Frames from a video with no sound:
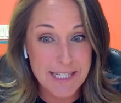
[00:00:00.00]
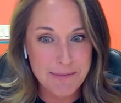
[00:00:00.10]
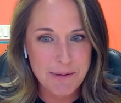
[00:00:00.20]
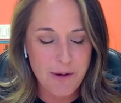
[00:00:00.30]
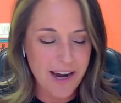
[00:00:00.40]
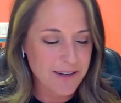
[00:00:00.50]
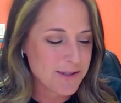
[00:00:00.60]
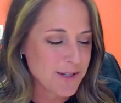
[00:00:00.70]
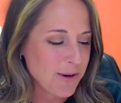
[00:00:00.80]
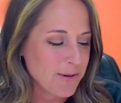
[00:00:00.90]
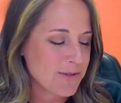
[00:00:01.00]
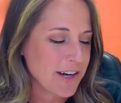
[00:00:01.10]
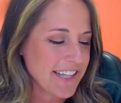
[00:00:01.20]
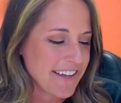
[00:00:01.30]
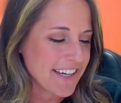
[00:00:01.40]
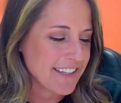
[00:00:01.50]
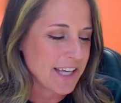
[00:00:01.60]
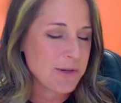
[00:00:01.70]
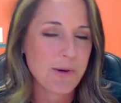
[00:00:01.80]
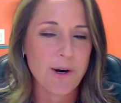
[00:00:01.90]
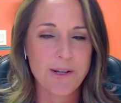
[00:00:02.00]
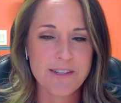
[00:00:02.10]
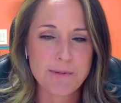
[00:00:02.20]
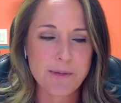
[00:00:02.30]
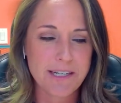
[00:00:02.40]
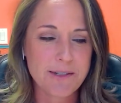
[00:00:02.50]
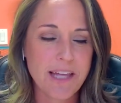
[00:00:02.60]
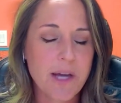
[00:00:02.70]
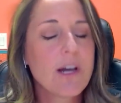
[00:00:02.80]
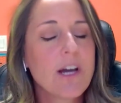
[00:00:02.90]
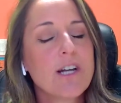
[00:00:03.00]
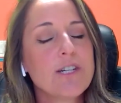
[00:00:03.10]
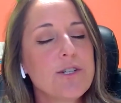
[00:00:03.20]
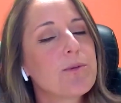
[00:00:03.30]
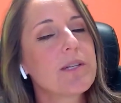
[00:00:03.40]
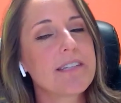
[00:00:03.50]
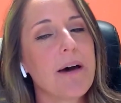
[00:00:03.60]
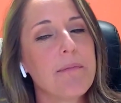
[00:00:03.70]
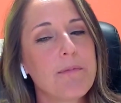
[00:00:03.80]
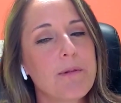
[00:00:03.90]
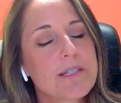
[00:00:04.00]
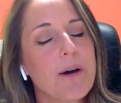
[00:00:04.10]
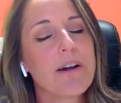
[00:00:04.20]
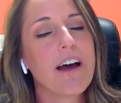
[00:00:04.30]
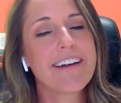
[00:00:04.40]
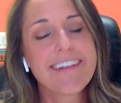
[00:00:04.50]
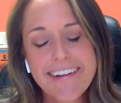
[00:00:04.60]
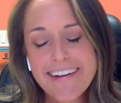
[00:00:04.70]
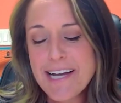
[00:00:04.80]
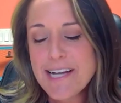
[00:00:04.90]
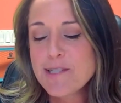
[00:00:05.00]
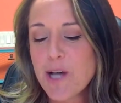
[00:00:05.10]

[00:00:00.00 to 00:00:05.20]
It's been wild. So it's funny that you called this week and you're like, dude, what's up? What's going on? So